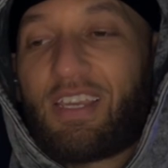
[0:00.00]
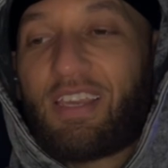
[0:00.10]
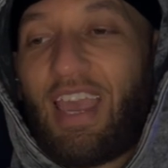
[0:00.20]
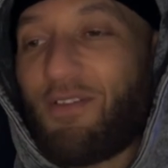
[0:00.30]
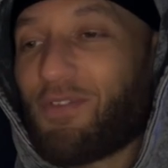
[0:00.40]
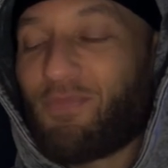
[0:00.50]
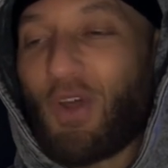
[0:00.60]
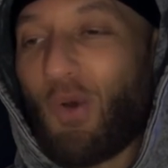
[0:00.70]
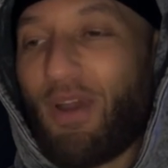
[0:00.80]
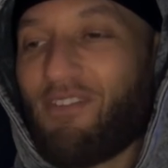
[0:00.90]

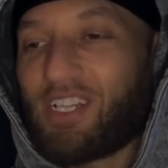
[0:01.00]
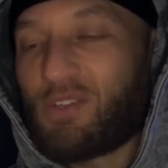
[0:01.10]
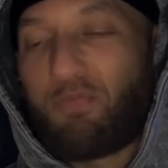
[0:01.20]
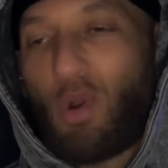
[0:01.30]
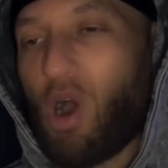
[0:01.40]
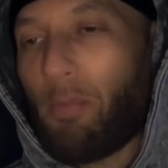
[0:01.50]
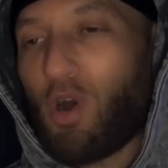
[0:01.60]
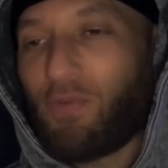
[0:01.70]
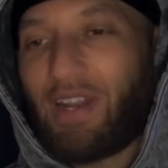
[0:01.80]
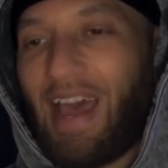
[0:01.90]
and just blew up
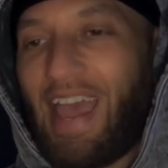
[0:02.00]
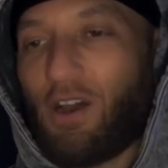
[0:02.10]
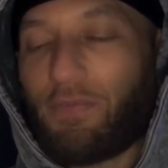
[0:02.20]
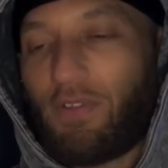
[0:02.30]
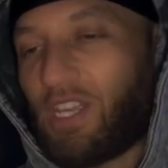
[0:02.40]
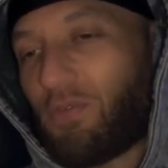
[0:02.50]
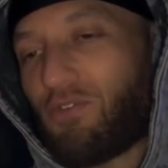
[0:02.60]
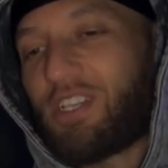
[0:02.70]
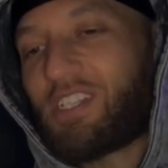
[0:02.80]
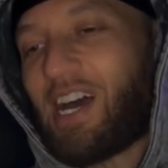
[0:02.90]
overnight after this
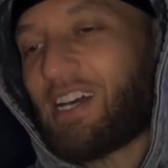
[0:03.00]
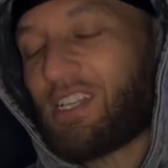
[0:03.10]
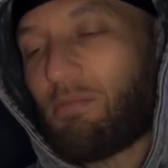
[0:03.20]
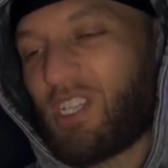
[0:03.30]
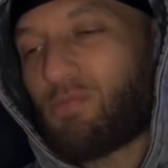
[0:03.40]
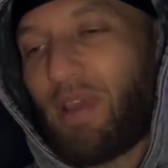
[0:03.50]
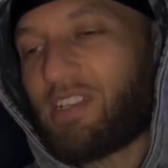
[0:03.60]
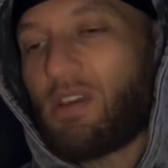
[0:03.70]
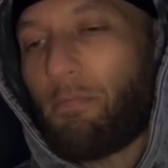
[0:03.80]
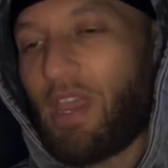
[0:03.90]
freestyle. So I'm
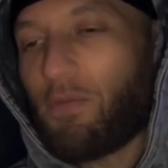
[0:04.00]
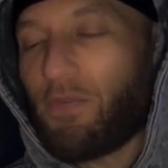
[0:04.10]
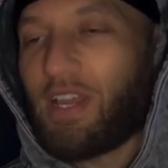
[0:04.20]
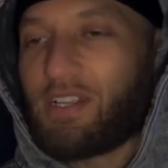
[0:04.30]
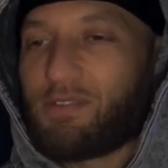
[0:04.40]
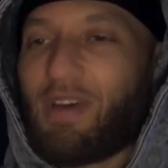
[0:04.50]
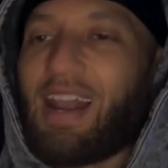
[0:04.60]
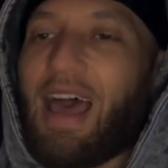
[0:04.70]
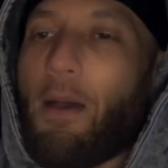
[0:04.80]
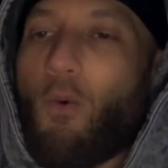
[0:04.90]
expecting big things, man.
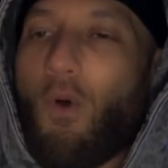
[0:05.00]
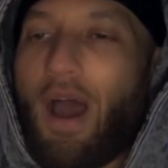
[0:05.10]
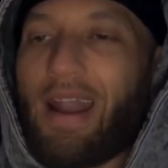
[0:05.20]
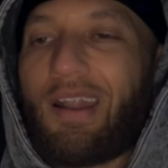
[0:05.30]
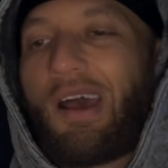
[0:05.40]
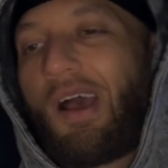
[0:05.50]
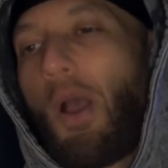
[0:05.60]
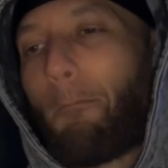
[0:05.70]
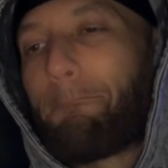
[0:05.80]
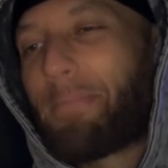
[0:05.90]
Like
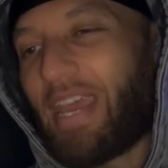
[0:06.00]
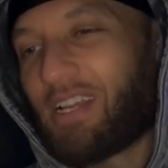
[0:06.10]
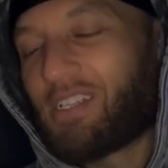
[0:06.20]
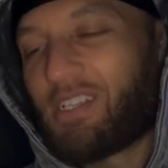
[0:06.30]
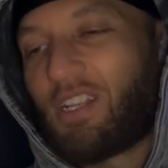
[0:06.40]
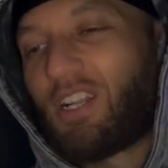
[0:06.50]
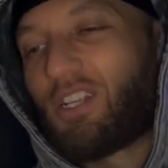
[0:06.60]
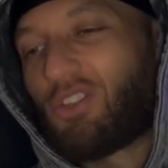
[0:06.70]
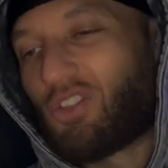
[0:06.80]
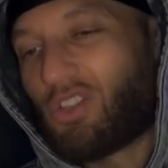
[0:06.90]
1BIGGS
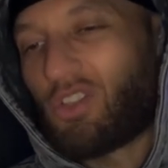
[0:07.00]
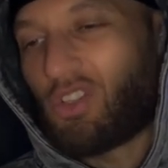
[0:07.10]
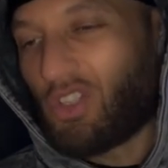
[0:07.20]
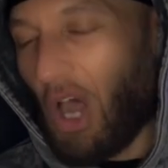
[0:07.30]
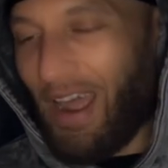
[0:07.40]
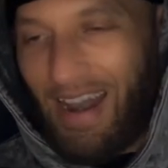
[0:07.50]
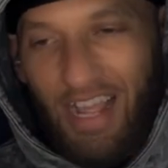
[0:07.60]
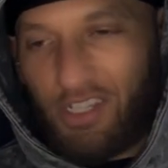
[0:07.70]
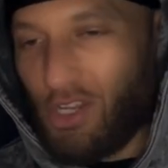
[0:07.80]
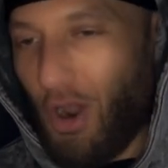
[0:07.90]
done.
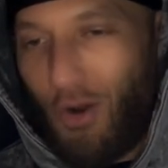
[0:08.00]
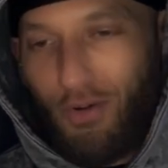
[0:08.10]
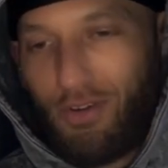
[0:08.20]
Let's go.